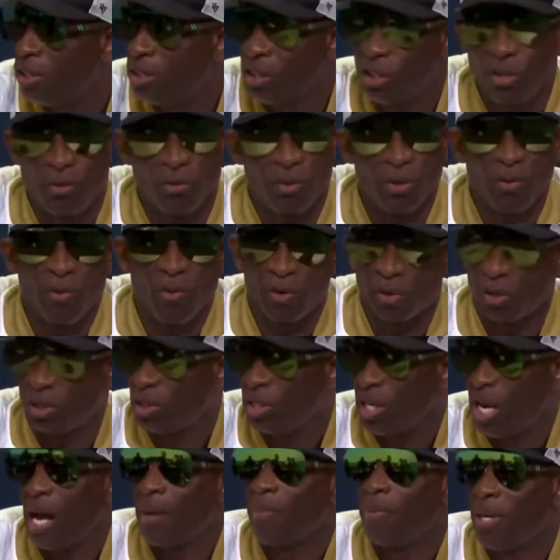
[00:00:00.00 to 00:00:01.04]
good too. We want to
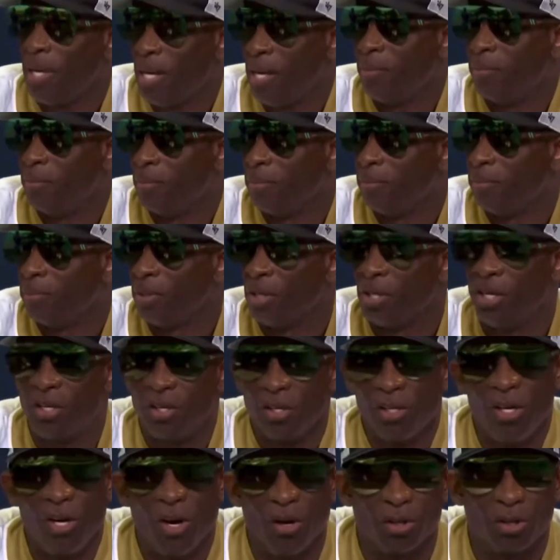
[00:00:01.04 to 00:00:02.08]
stop him,
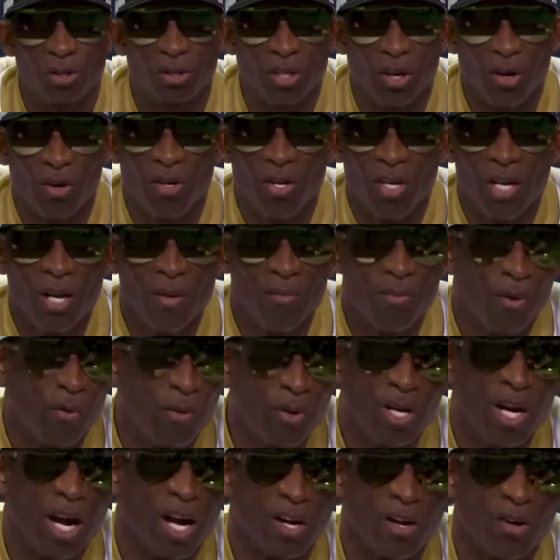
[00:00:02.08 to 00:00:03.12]
you know. So, but
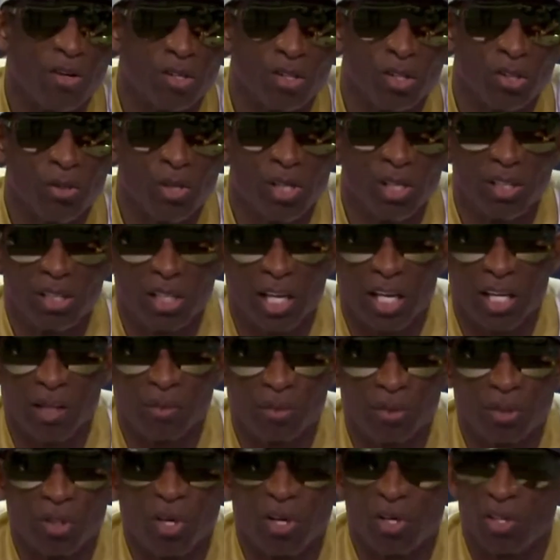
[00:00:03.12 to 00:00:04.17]
we're not going to do anything
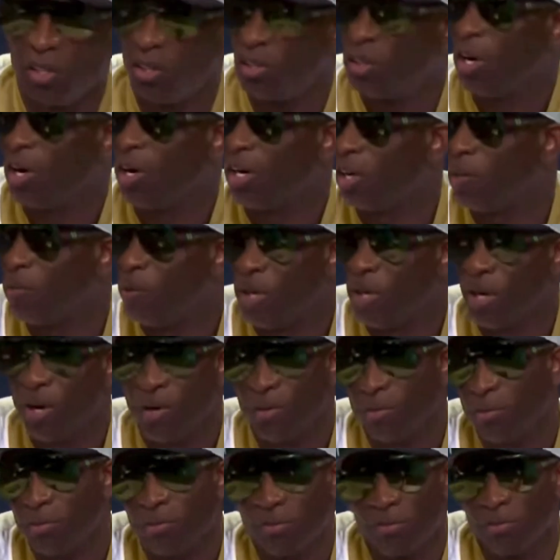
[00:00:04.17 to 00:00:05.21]
absurd or dirty. We
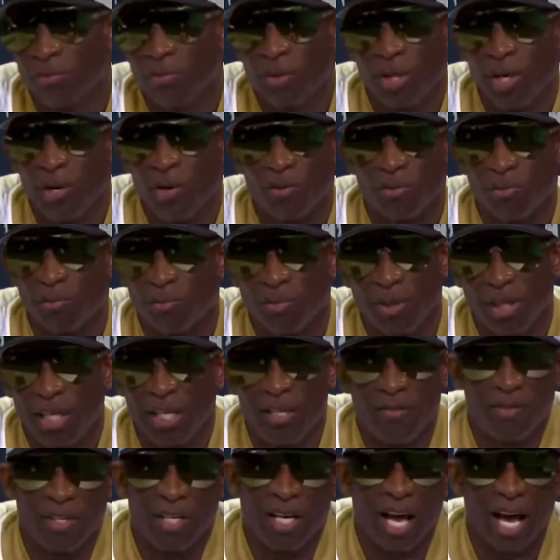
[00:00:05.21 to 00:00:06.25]
don't
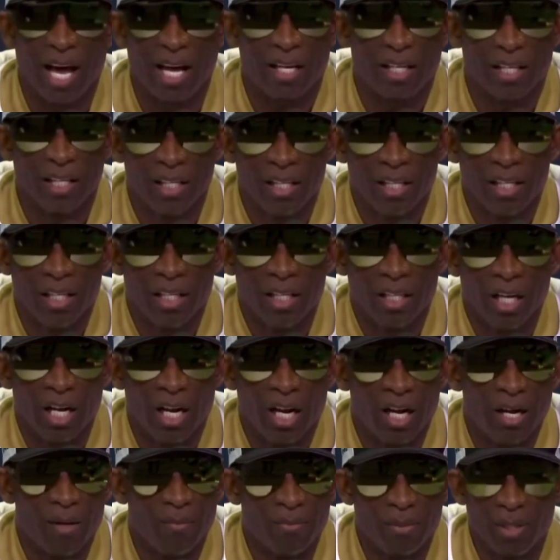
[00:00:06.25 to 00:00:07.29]
believe in that.
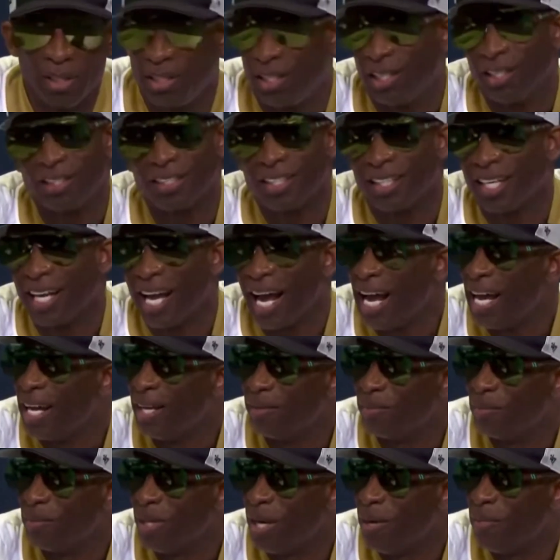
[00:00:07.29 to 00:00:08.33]
This is a
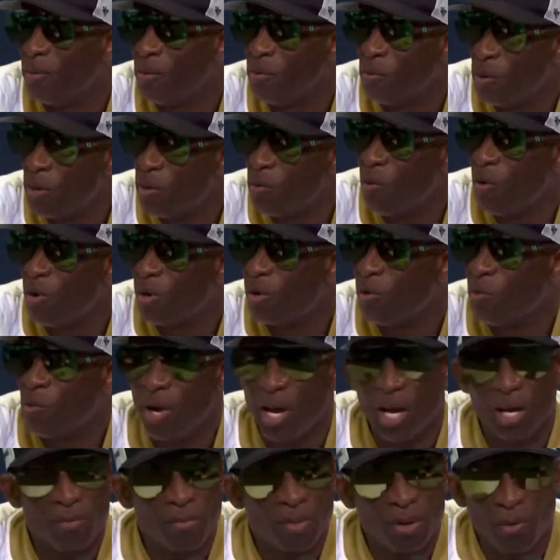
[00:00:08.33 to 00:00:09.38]
game. I mean, we want to
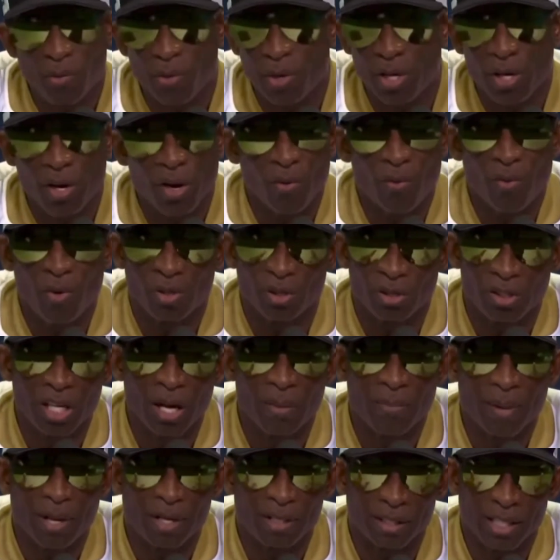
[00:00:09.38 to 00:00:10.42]
win, but we don't want to
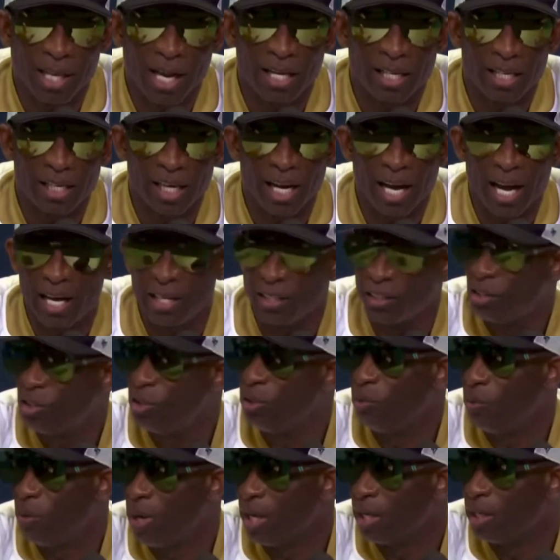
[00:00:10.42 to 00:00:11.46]
step outside the lines
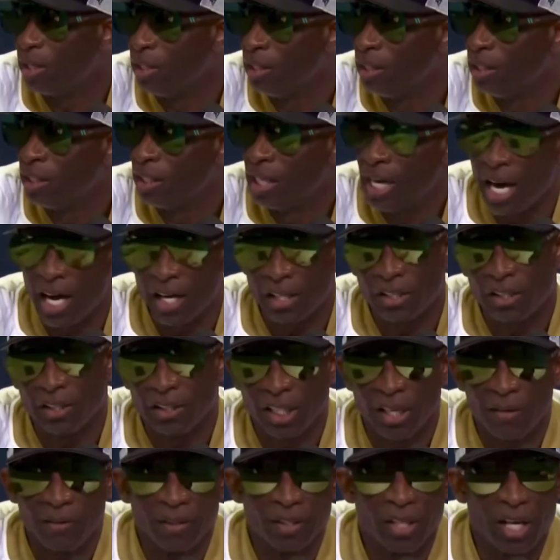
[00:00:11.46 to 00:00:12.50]
to win. Character
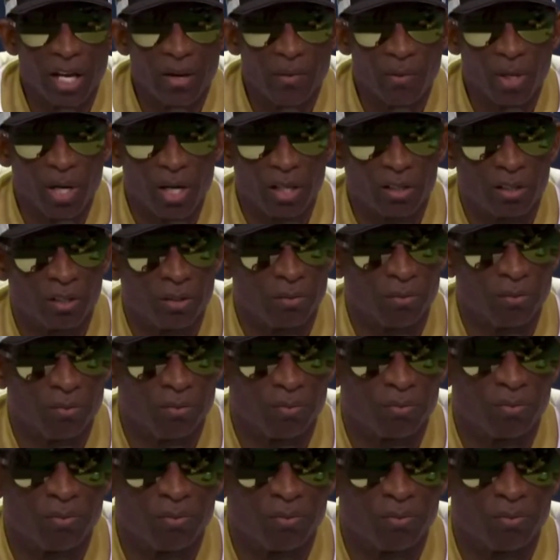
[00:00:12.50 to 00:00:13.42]
is everything with us.